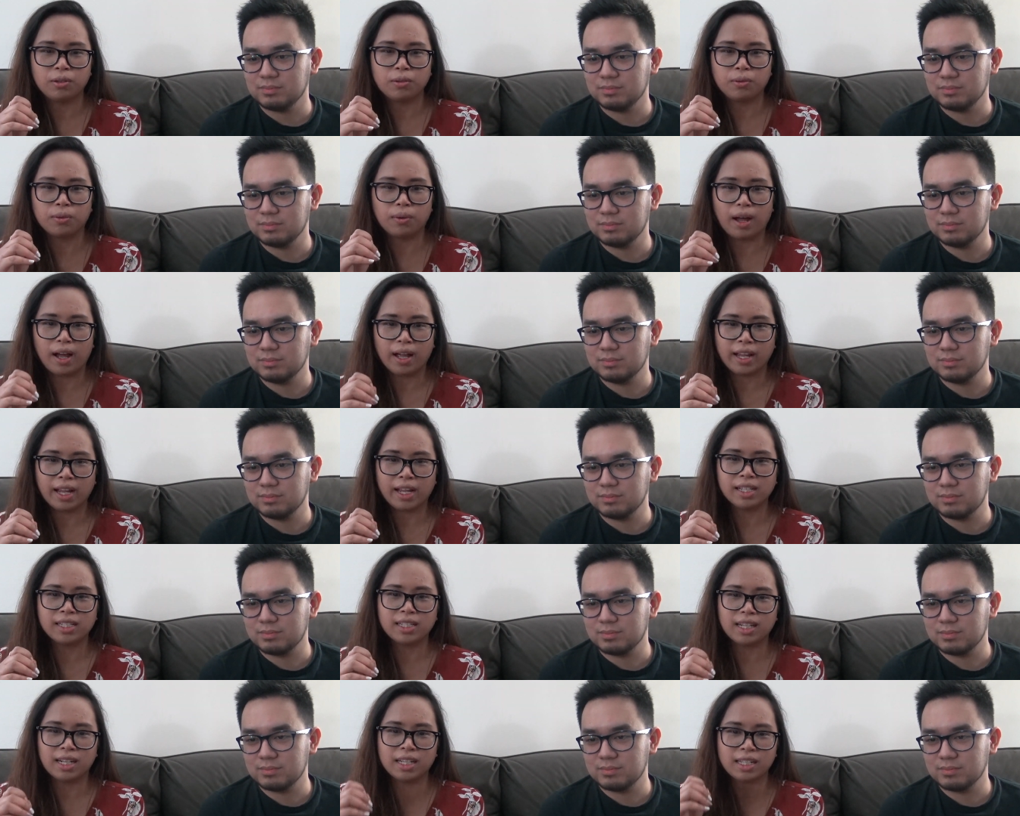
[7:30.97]
Speaker 1: to, I
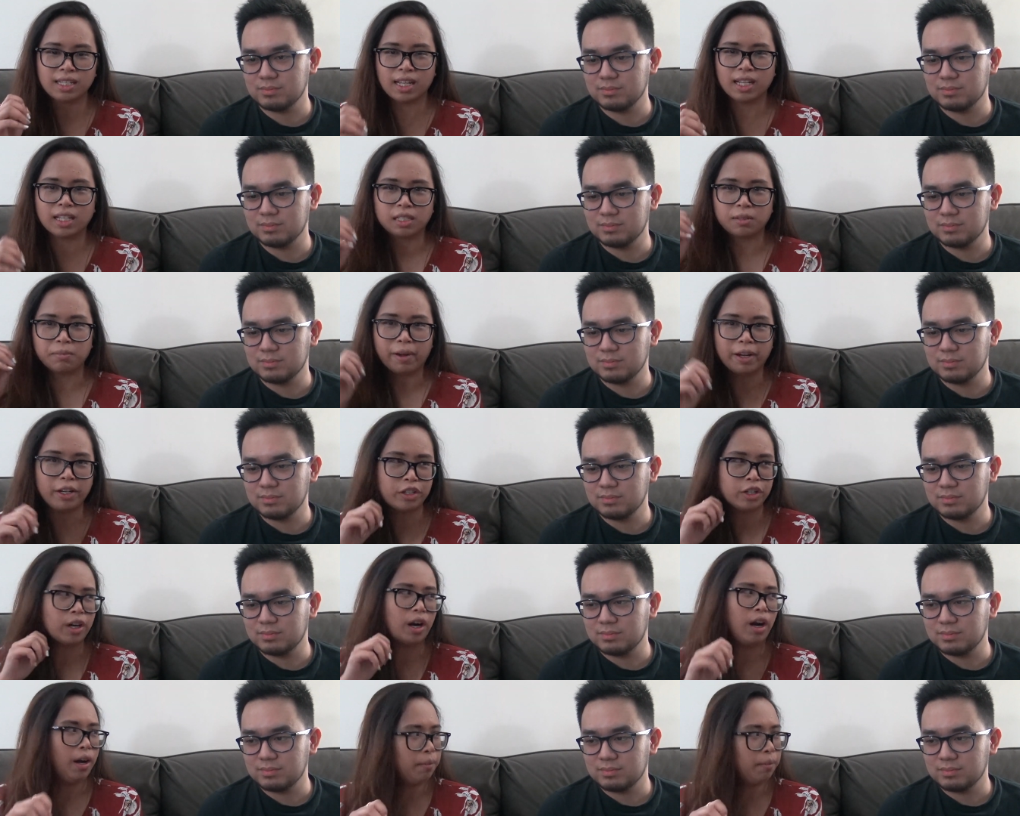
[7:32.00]
guess, in a sense,
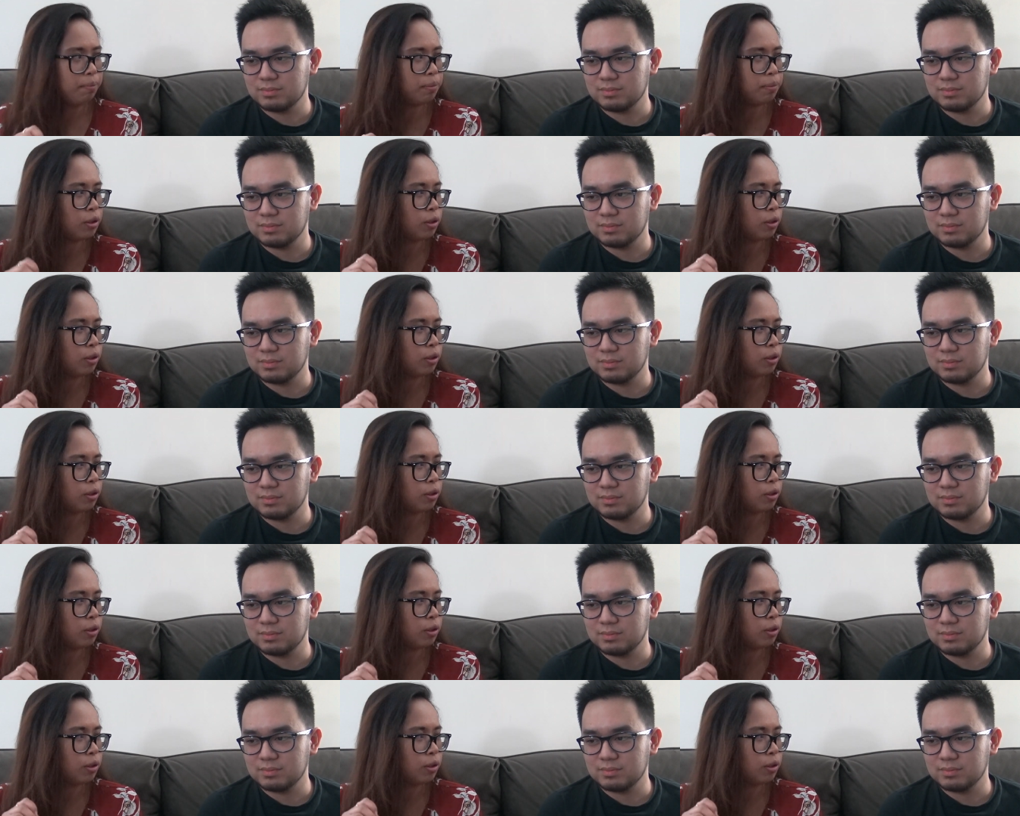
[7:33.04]
measure up